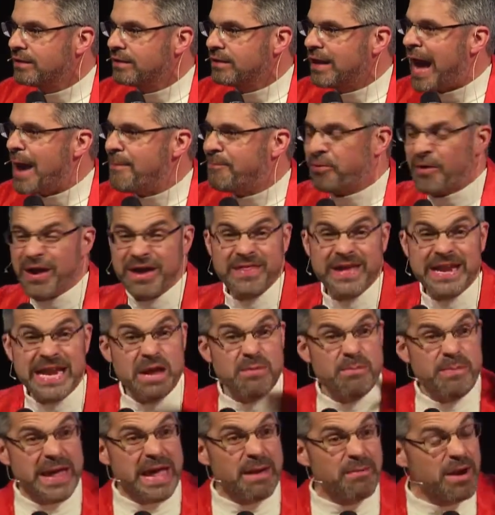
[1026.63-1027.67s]
I pray that
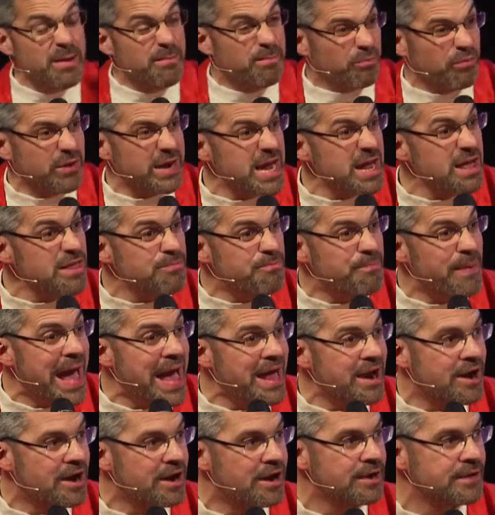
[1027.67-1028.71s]
he'd be able to breathe
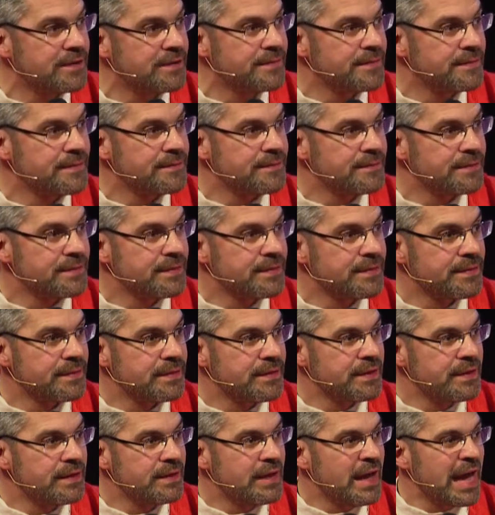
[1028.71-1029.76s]
better.
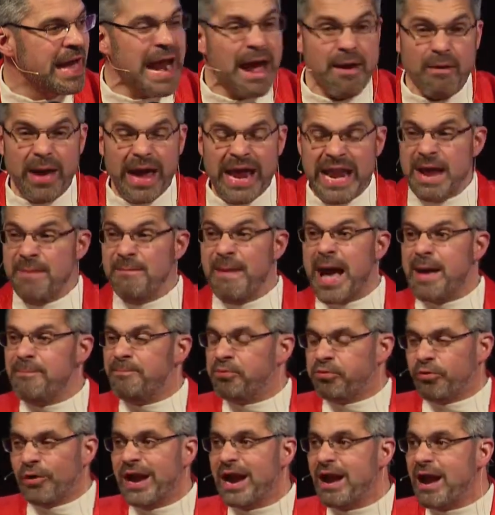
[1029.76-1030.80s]
And, I, and in my
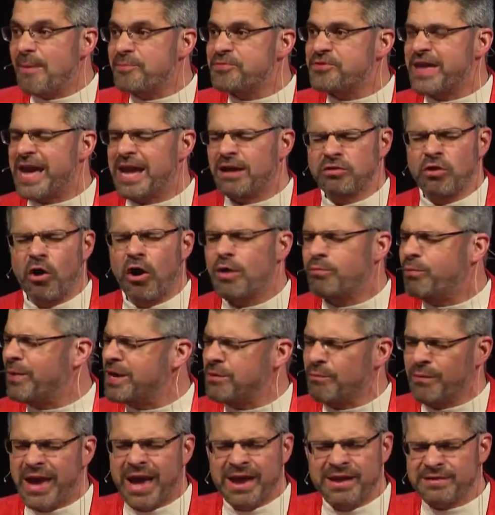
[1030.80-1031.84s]
prayer, I'm saying, "Lord, we,
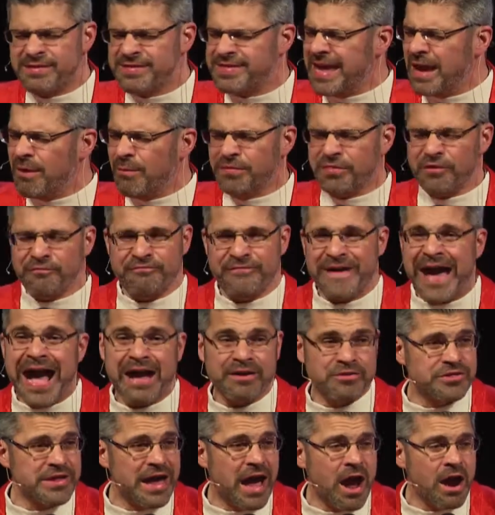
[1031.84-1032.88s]
we understand what the
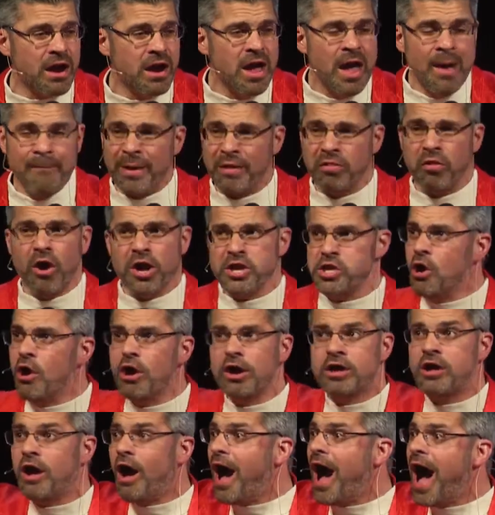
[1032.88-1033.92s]
facts are. But, Lord, you're
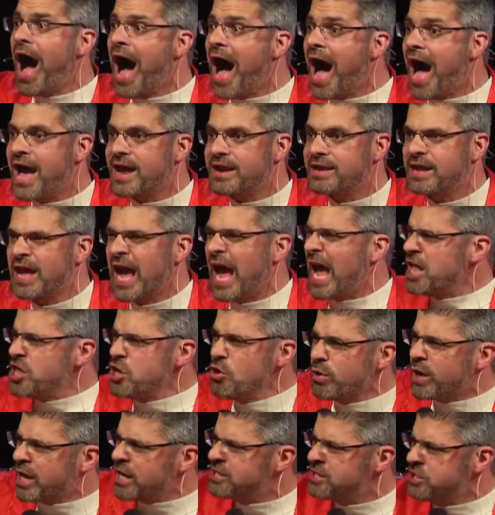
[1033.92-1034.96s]
God. And you
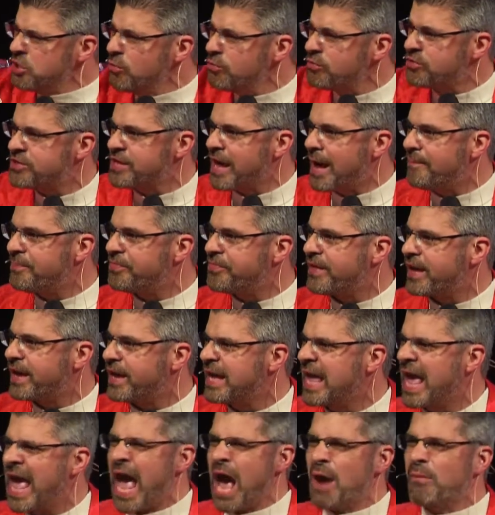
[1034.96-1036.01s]
can do something.
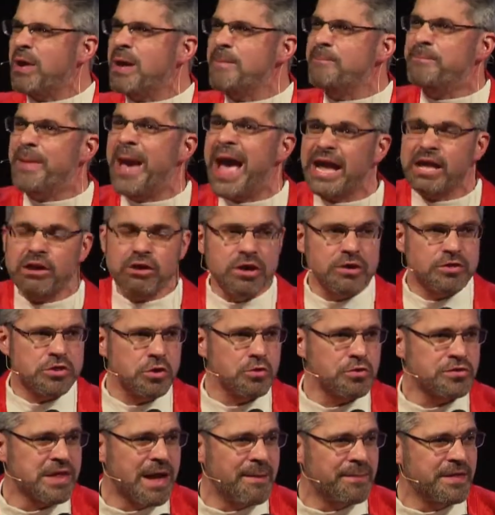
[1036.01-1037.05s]
And we beg you to do
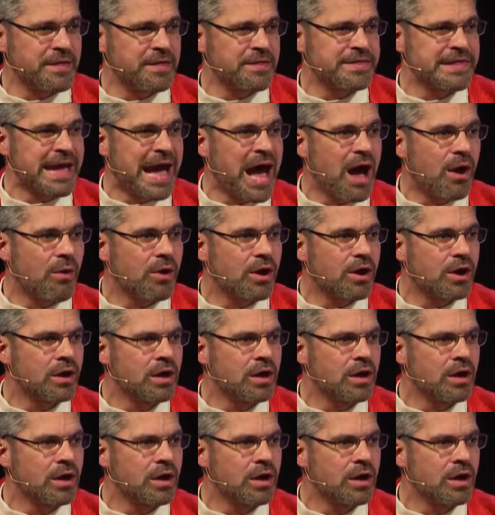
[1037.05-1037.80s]
something this hour.